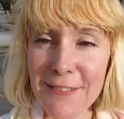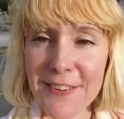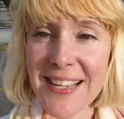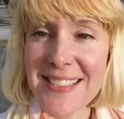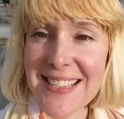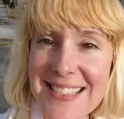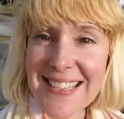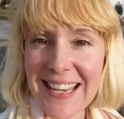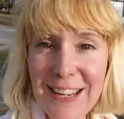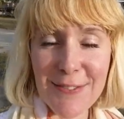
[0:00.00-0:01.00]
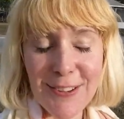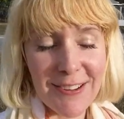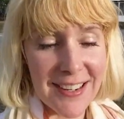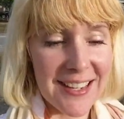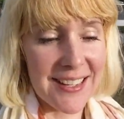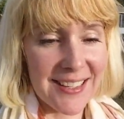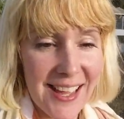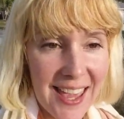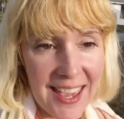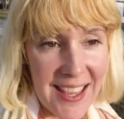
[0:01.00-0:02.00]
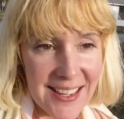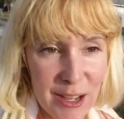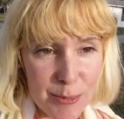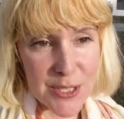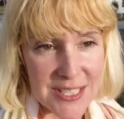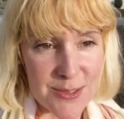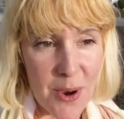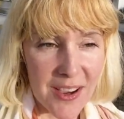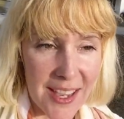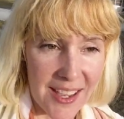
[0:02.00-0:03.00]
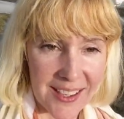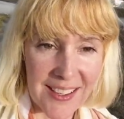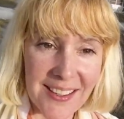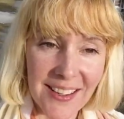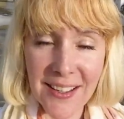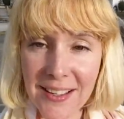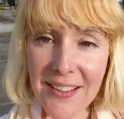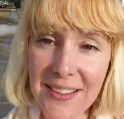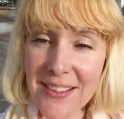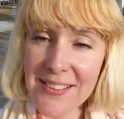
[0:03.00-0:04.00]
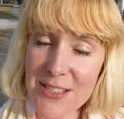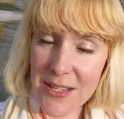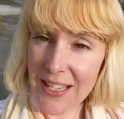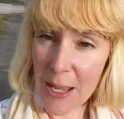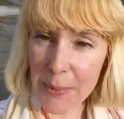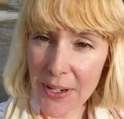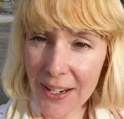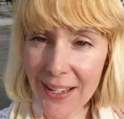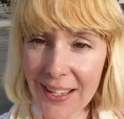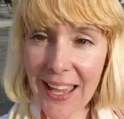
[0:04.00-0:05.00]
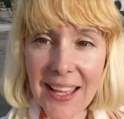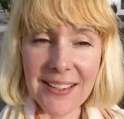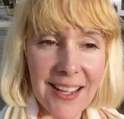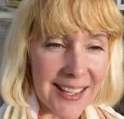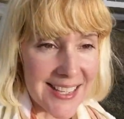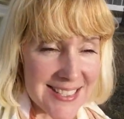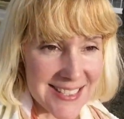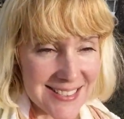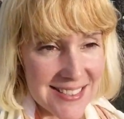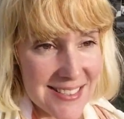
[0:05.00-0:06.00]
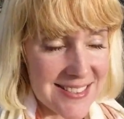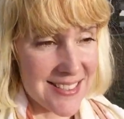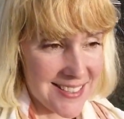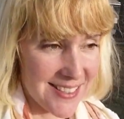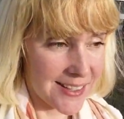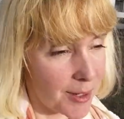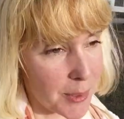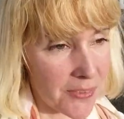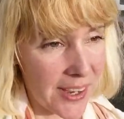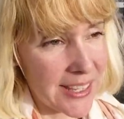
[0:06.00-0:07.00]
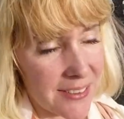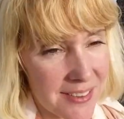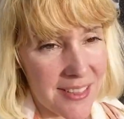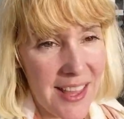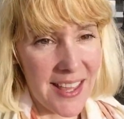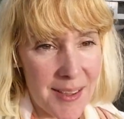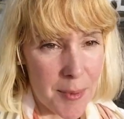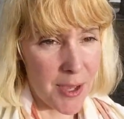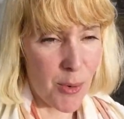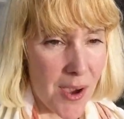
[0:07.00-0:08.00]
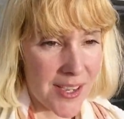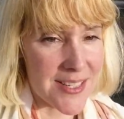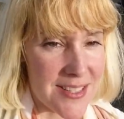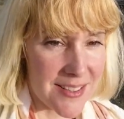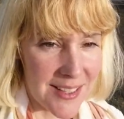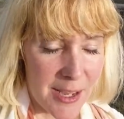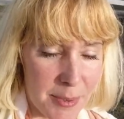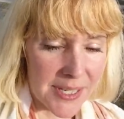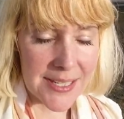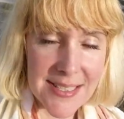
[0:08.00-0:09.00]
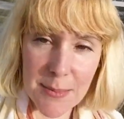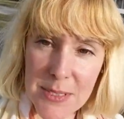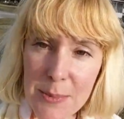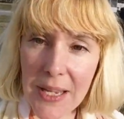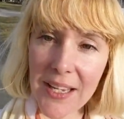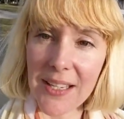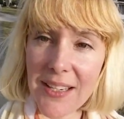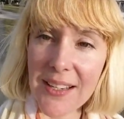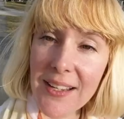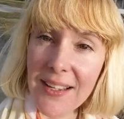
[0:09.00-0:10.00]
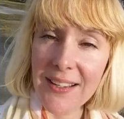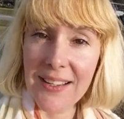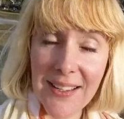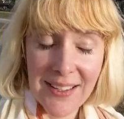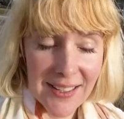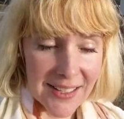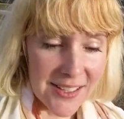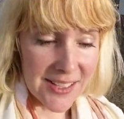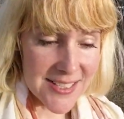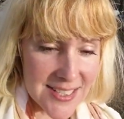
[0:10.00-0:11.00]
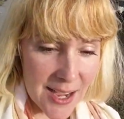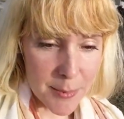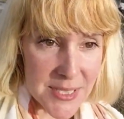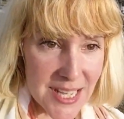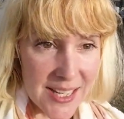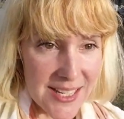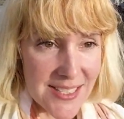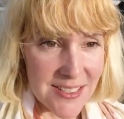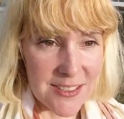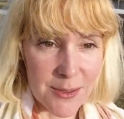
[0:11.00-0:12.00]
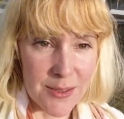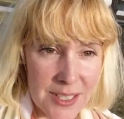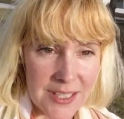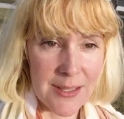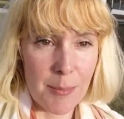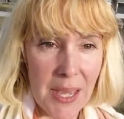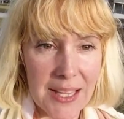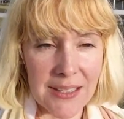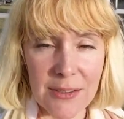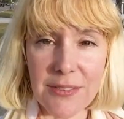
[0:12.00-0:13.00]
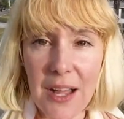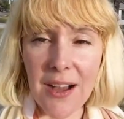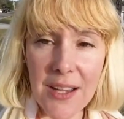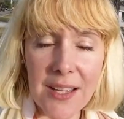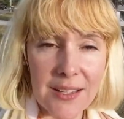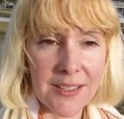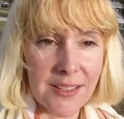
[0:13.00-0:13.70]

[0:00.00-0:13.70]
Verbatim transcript: Hey friends, it's Lady Flora, and I'm just walking to the library again. I guess this is going to be a regular thing, walking to the library. It seems to be a good as time as any to make a little vlog.